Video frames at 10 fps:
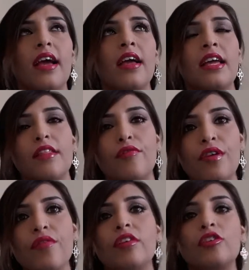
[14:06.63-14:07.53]
yeah in the
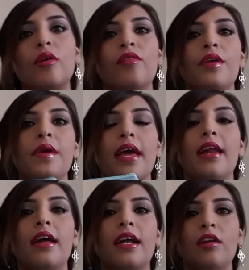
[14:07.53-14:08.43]
three for two offer you
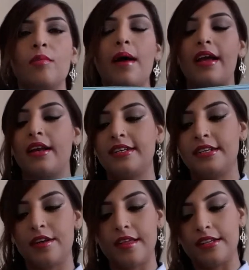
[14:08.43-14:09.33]
get like a little bag and I
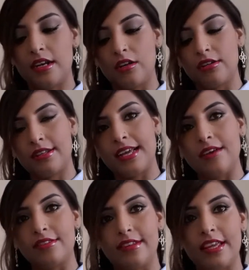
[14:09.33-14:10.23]
didn't know that until I got to the
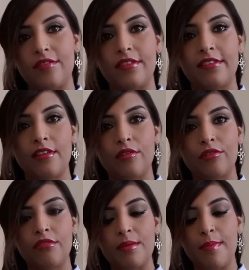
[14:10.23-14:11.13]
counter and they gave us a
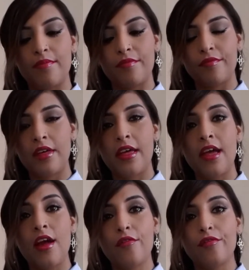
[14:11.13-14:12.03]
little three
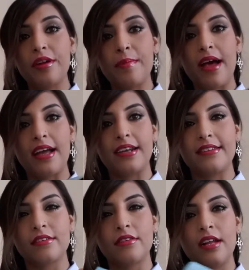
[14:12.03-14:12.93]
free bag
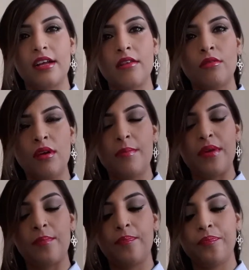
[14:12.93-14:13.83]
and it's got like quite a
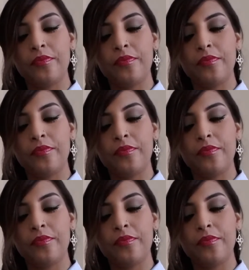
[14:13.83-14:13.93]
bit